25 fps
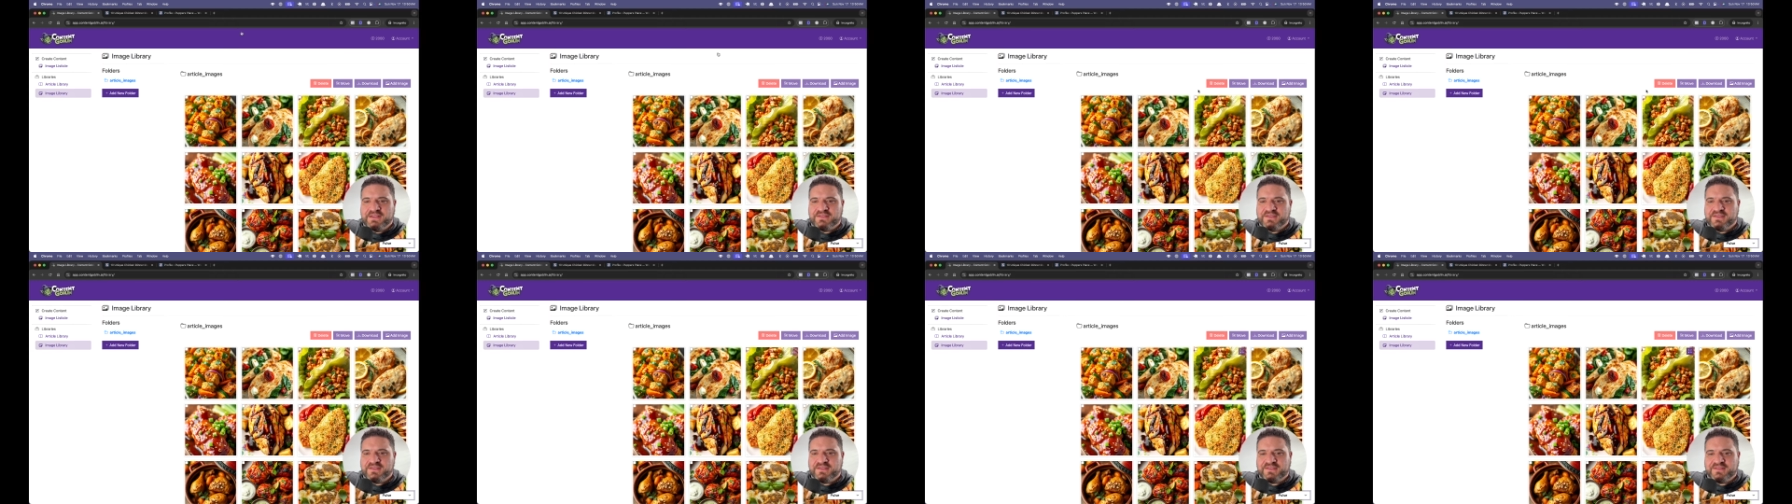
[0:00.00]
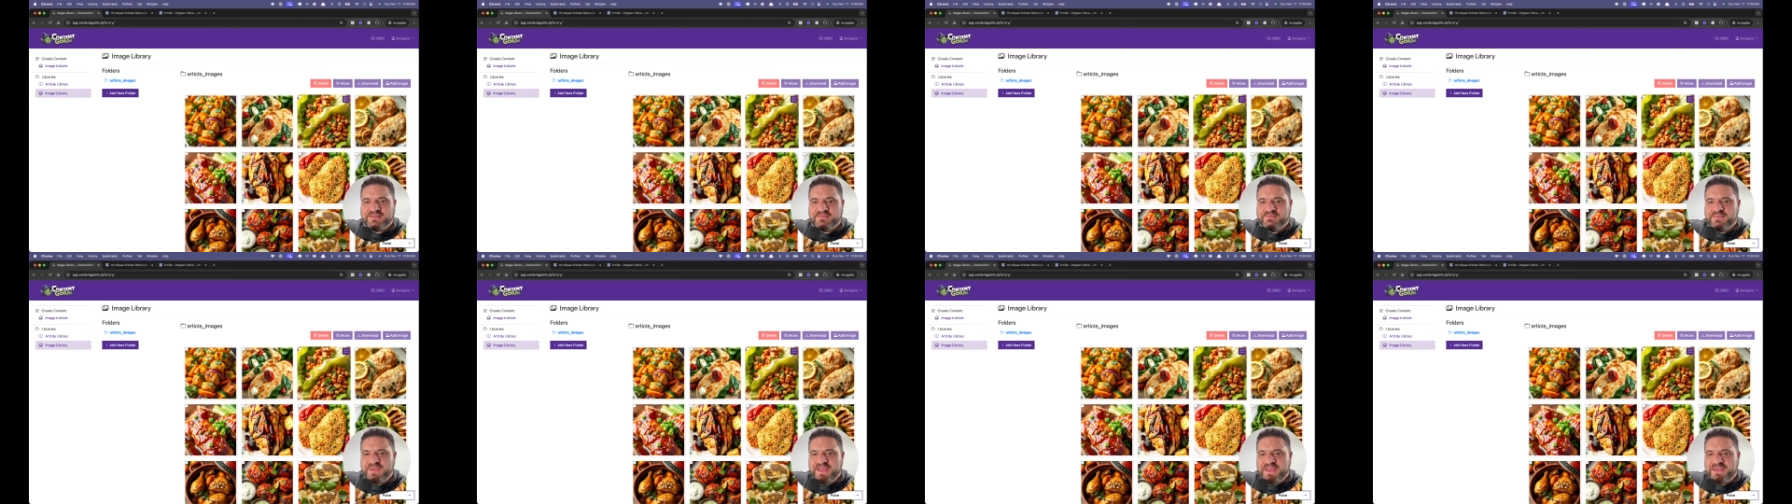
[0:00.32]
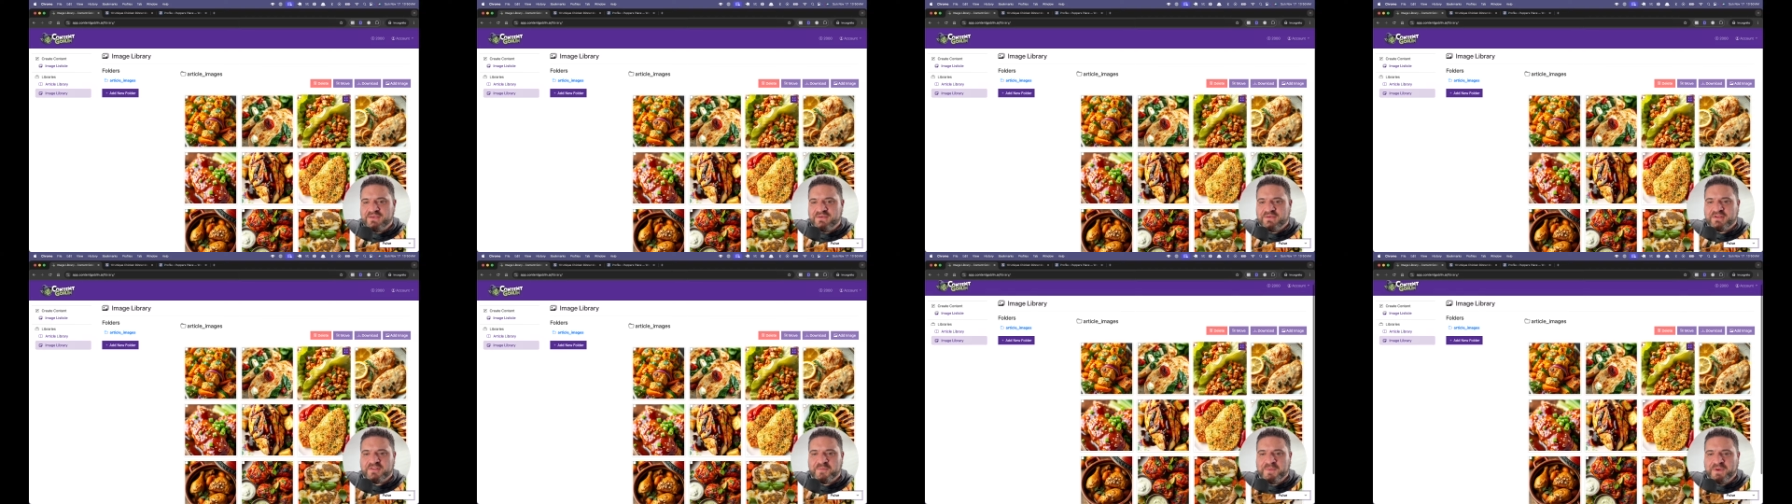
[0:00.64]
Just make
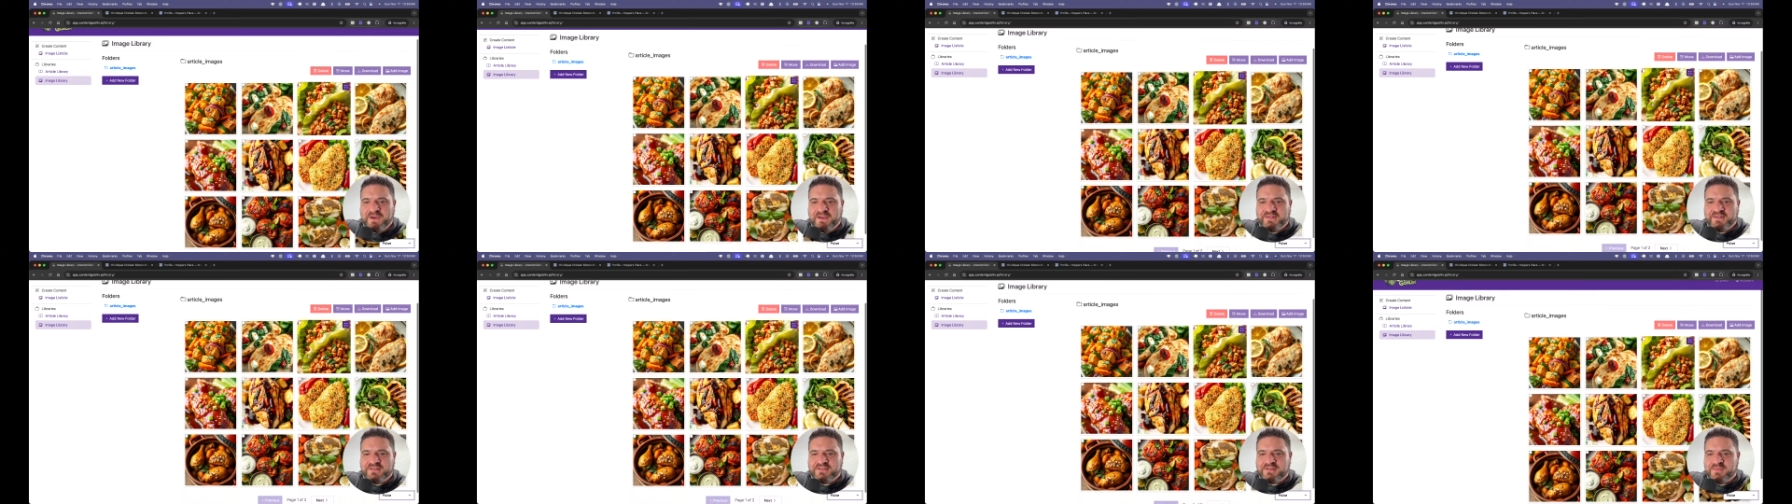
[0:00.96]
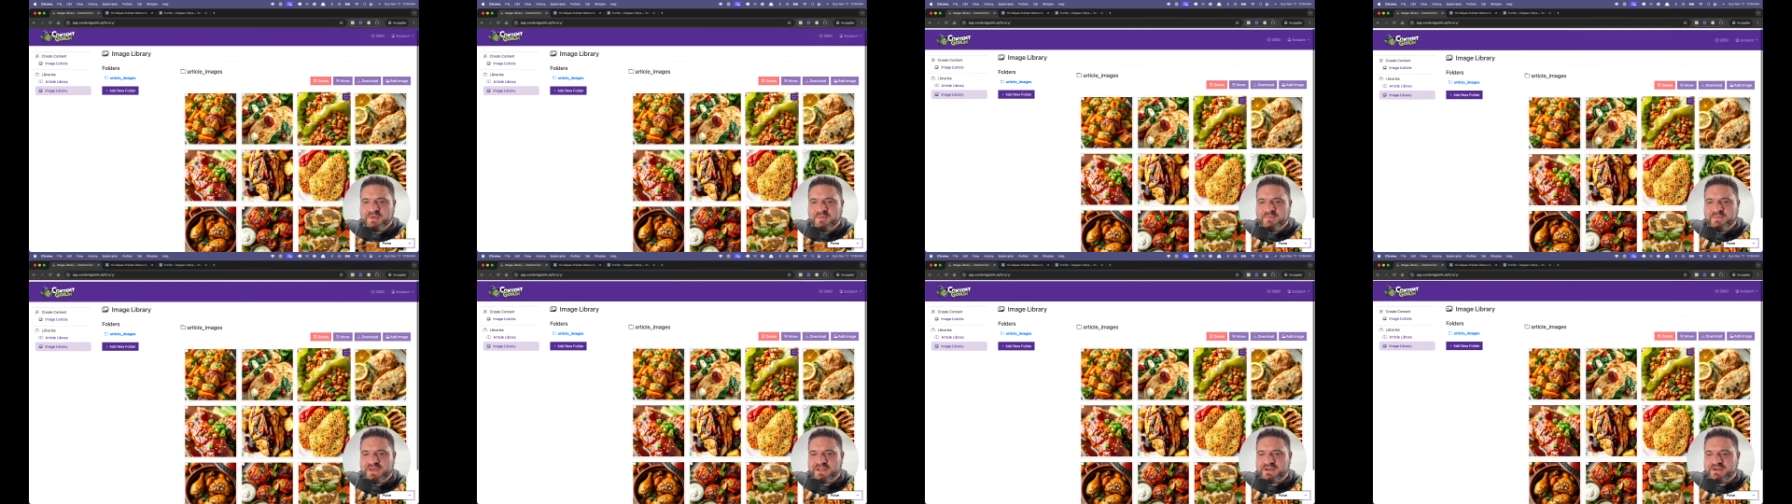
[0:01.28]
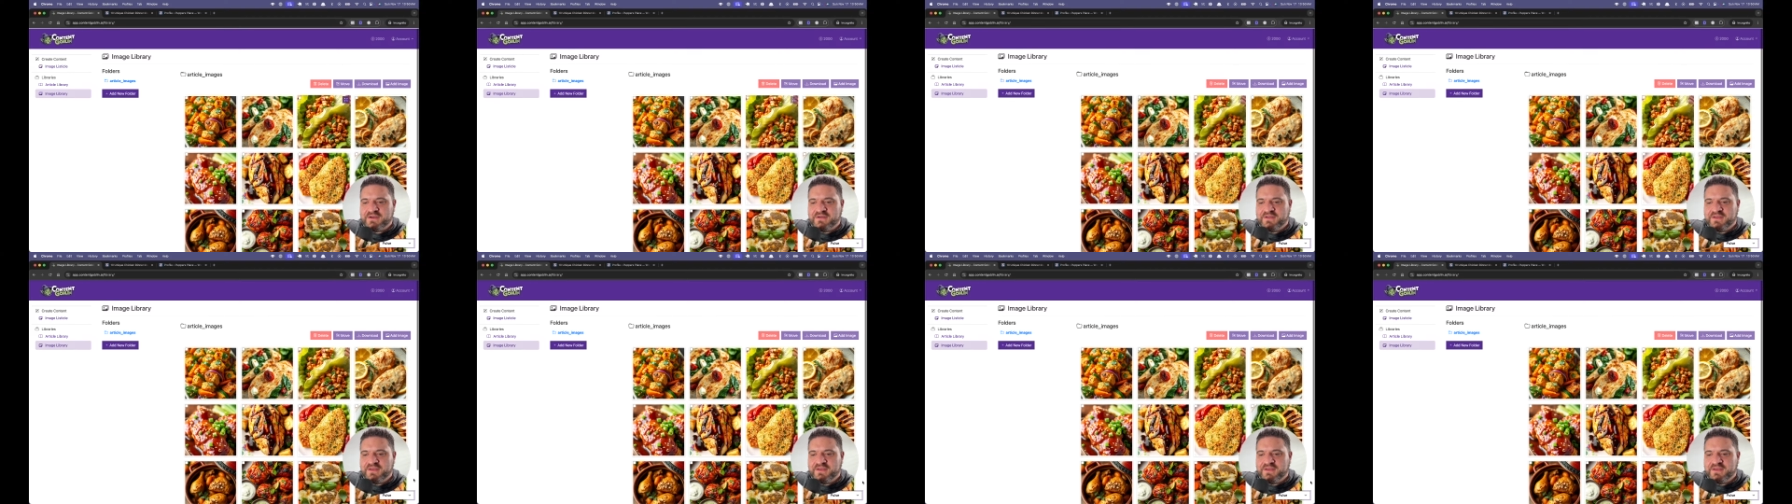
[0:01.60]
your experience a little bit better.